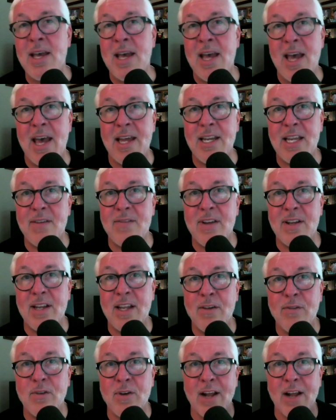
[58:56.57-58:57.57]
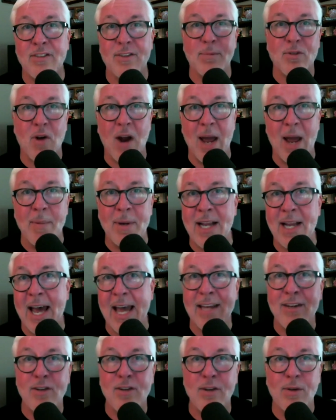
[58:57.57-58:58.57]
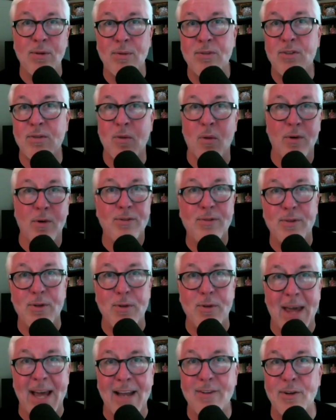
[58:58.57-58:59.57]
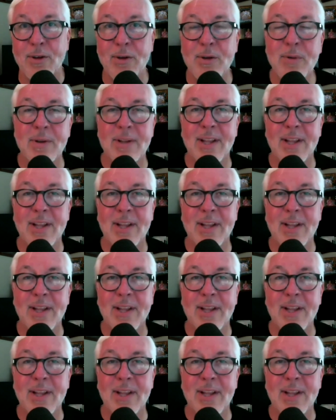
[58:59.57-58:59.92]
And even if you're not subscribing to iTunes, of course, do that too.